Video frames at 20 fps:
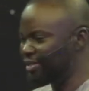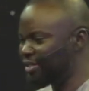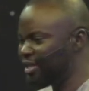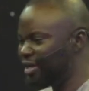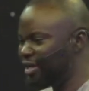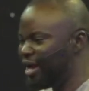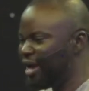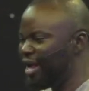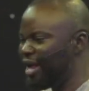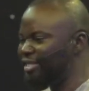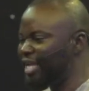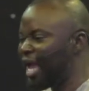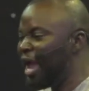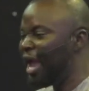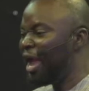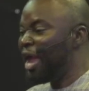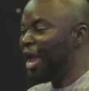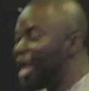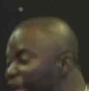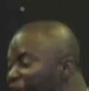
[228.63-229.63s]
He said,
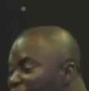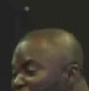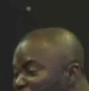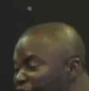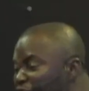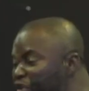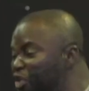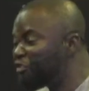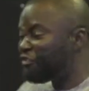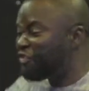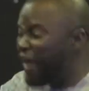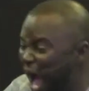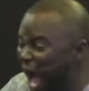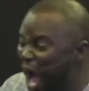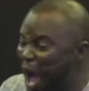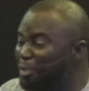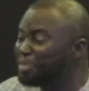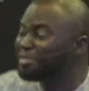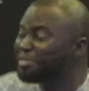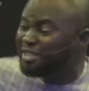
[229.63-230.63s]
if you
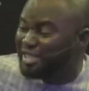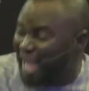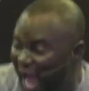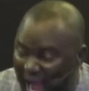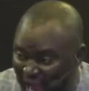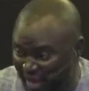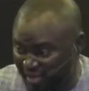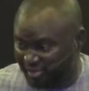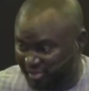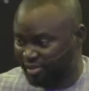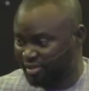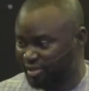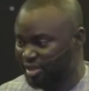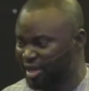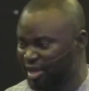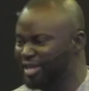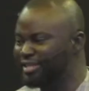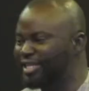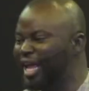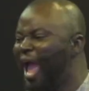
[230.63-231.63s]
found this, he
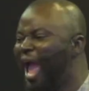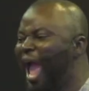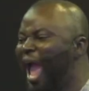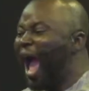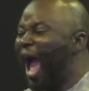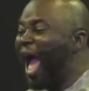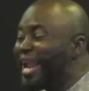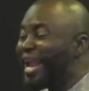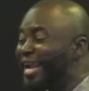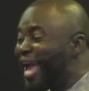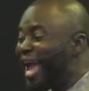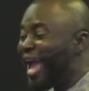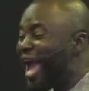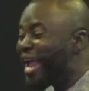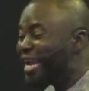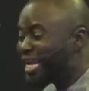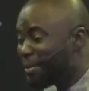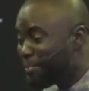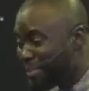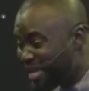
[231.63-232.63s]
said, an
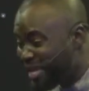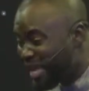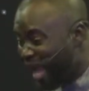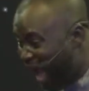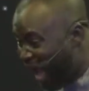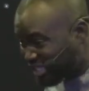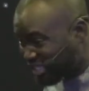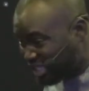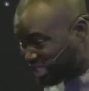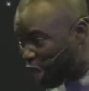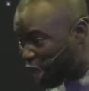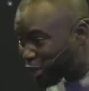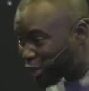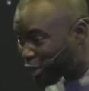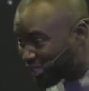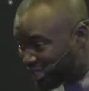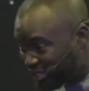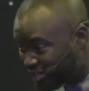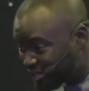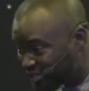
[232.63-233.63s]
enemy has done
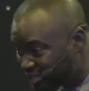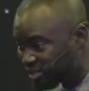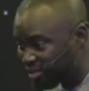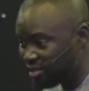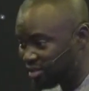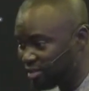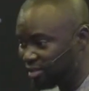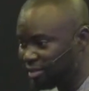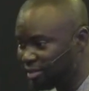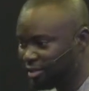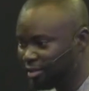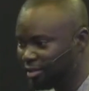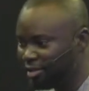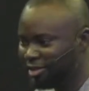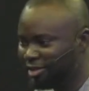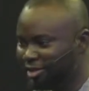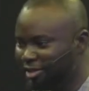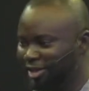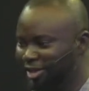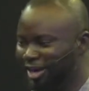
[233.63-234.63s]
this.
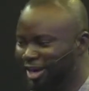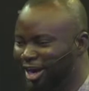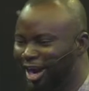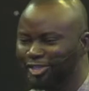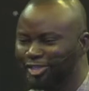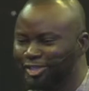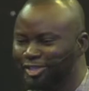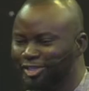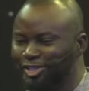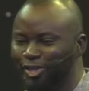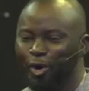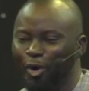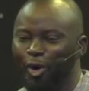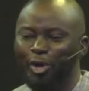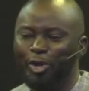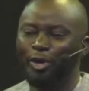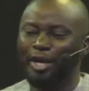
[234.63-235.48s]
So you need to